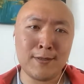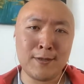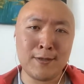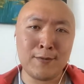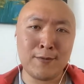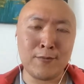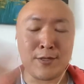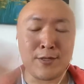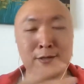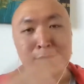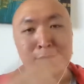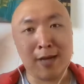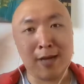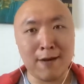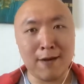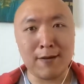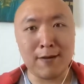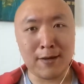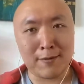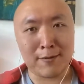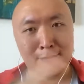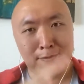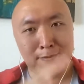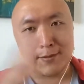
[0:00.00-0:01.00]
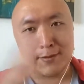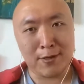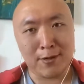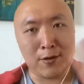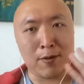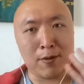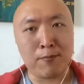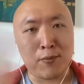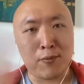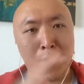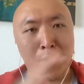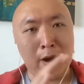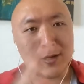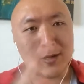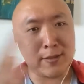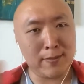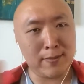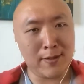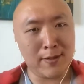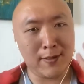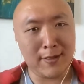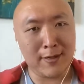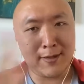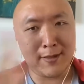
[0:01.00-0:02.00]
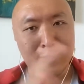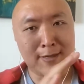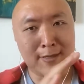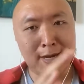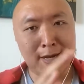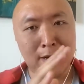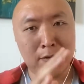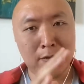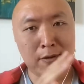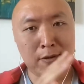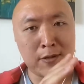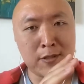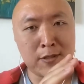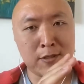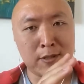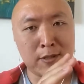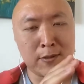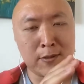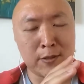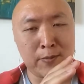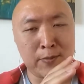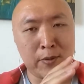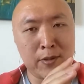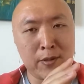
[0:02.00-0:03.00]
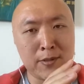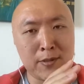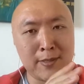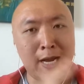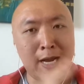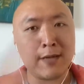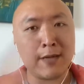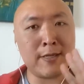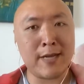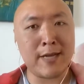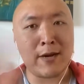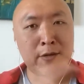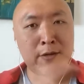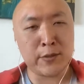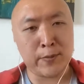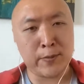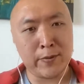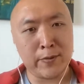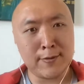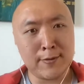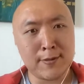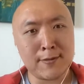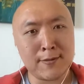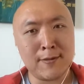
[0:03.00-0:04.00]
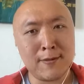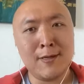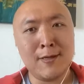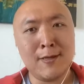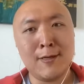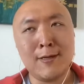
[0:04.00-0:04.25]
which is kind of like, approximately the DAO experience, DAO to DAO experience,